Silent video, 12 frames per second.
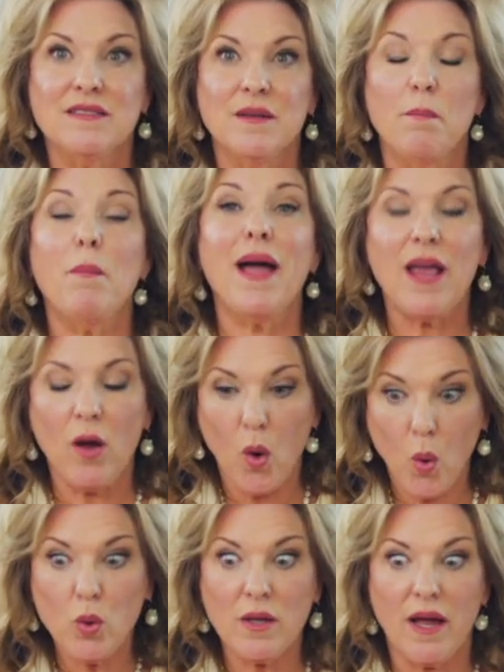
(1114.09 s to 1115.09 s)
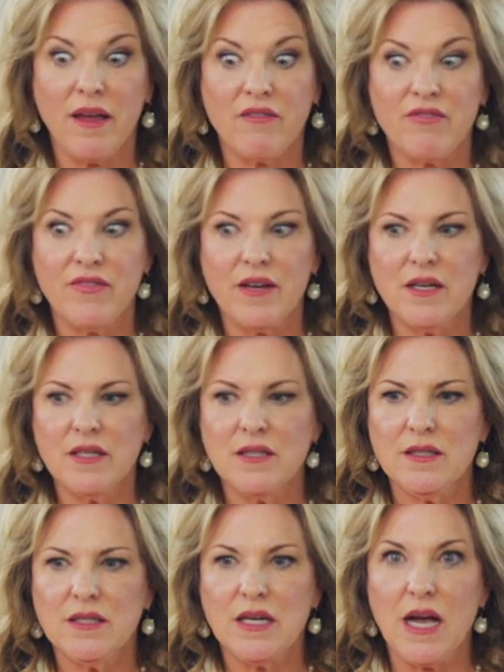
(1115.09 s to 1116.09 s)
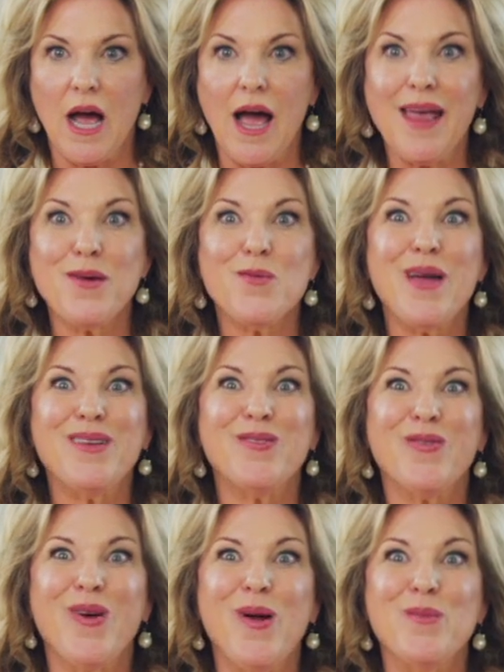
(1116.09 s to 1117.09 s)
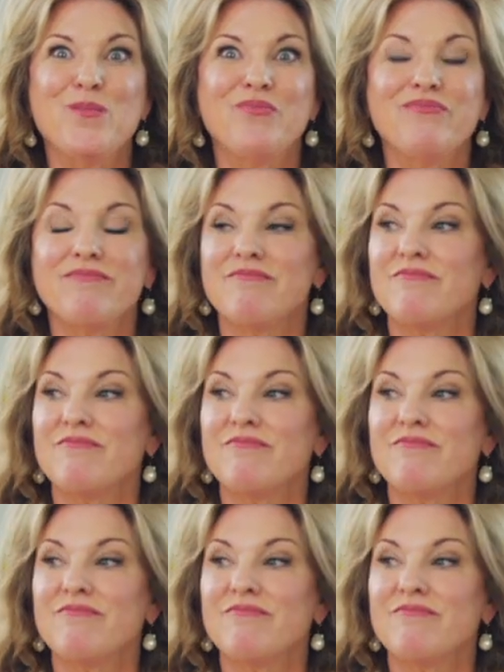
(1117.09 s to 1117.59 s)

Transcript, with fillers: My whole life. I went from